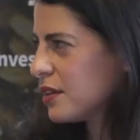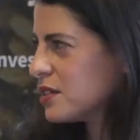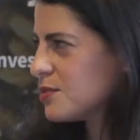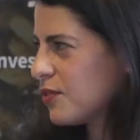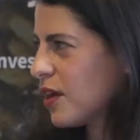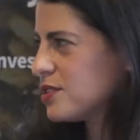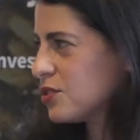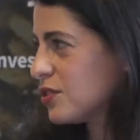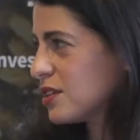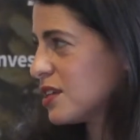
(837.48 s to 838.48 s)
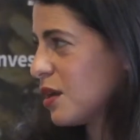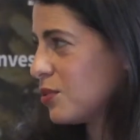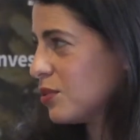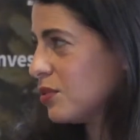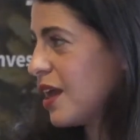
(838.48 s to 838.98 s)
this provides a good
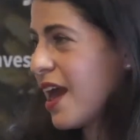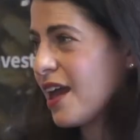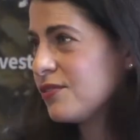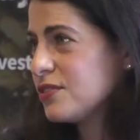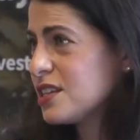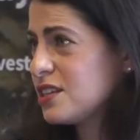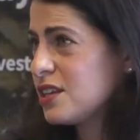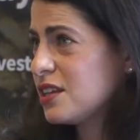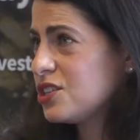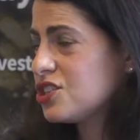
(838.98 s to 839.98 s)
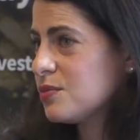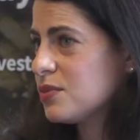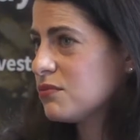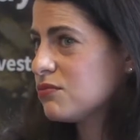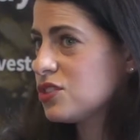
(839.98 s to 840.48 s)
example, and for senior leadership
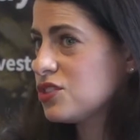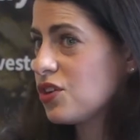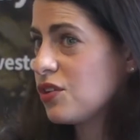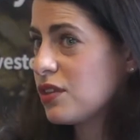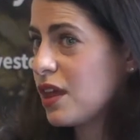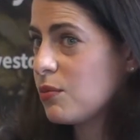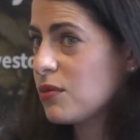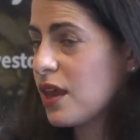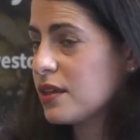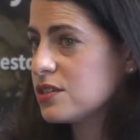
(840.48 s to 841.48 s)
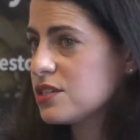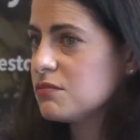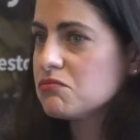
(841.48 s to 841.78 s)
to show them that